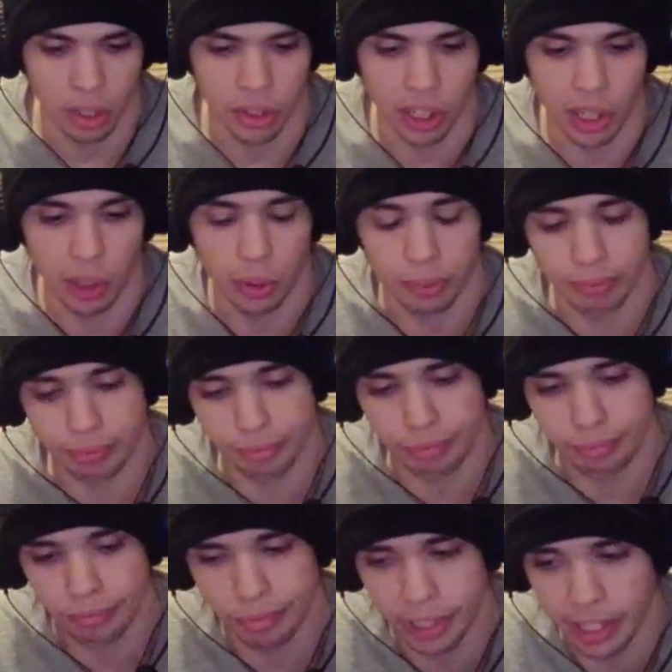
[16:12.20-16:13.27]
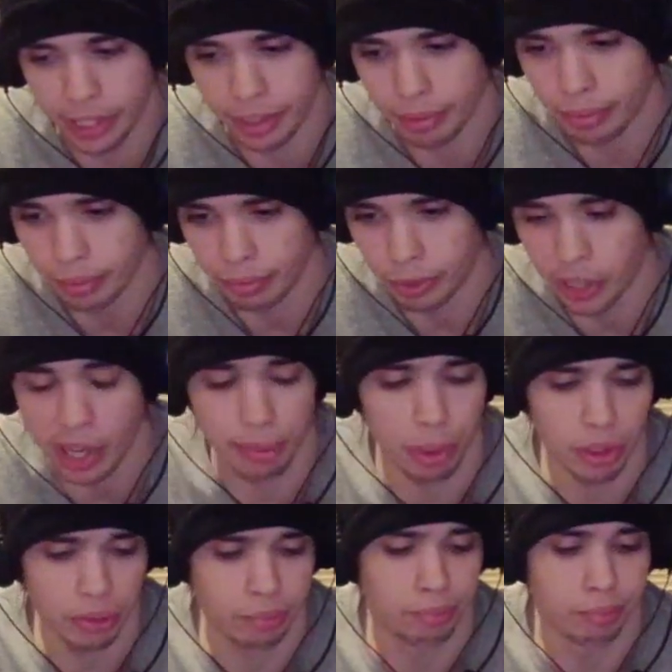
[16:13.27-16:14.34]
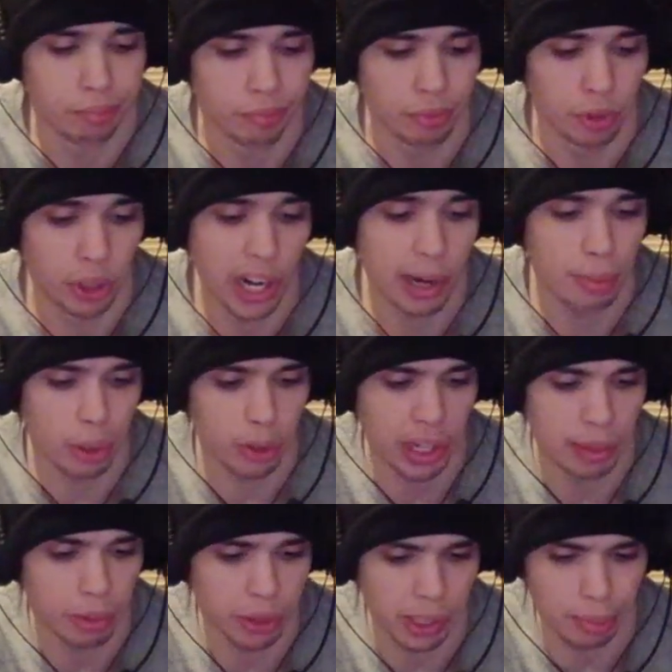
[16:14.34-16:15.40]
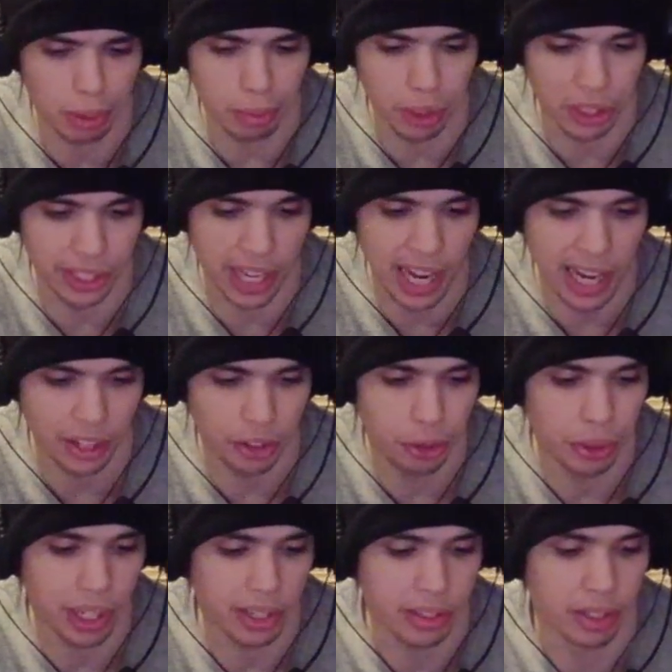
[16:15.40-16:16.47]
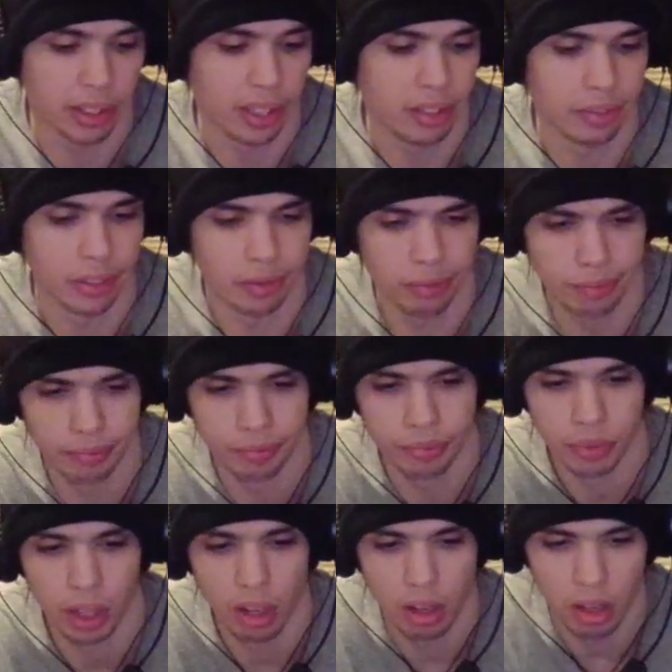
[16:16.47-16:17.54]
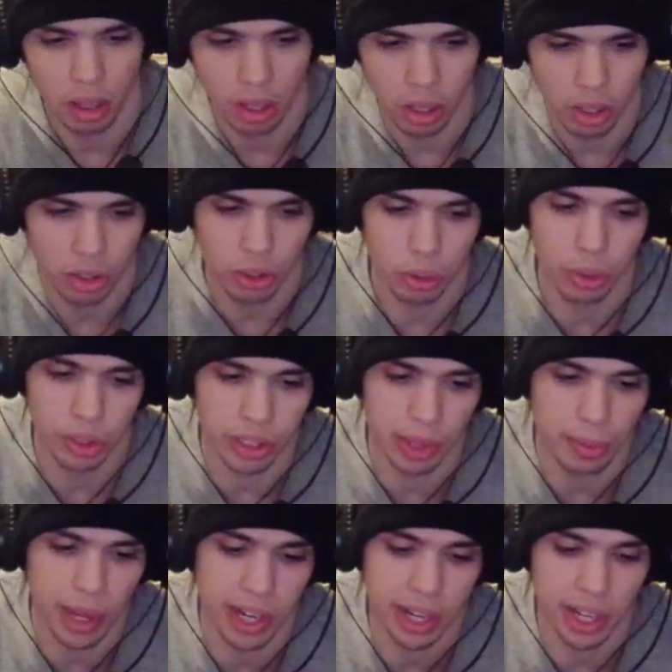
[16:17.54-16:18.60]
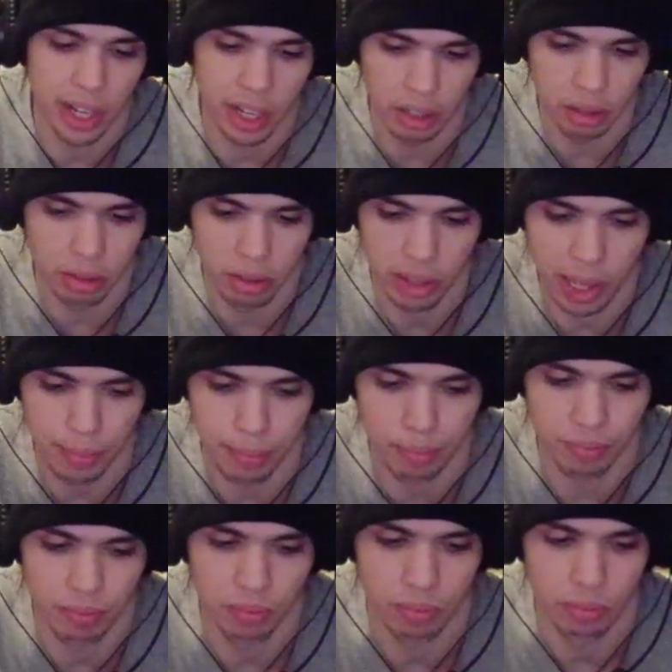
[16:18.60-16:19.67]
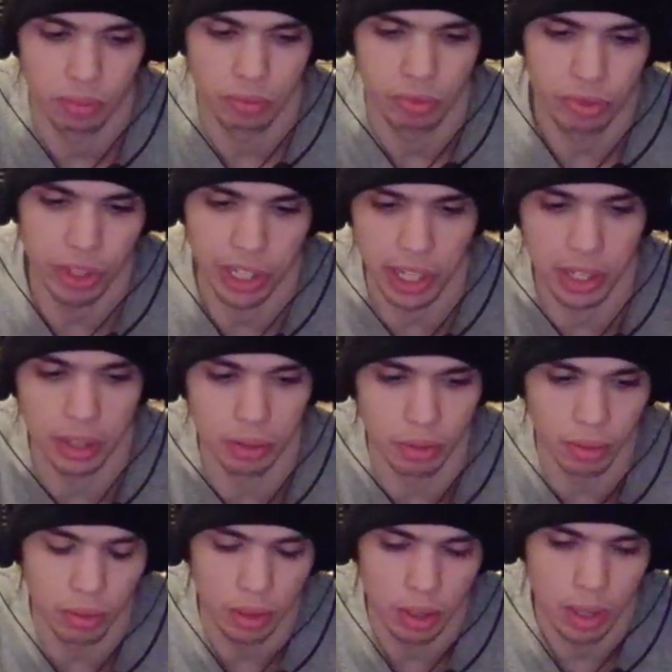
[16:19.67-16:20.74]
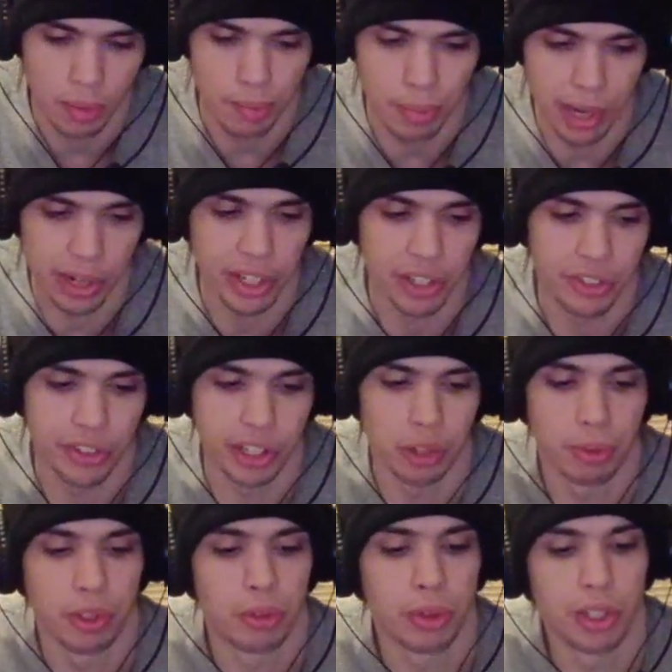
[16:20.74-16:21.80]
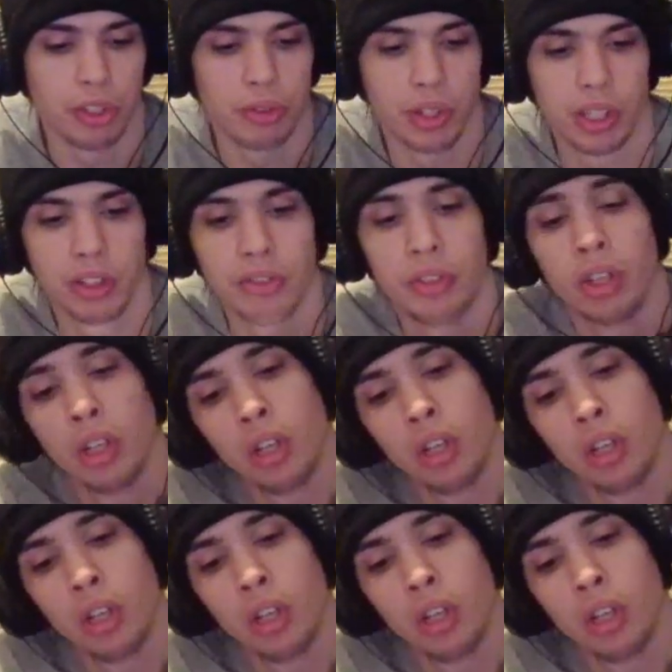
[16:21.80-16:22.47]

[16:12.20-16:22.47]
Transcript: So, yeah, Dragon Ball Z pretty much died in 2011. As soon as they made that freaking Beerus film in 2012.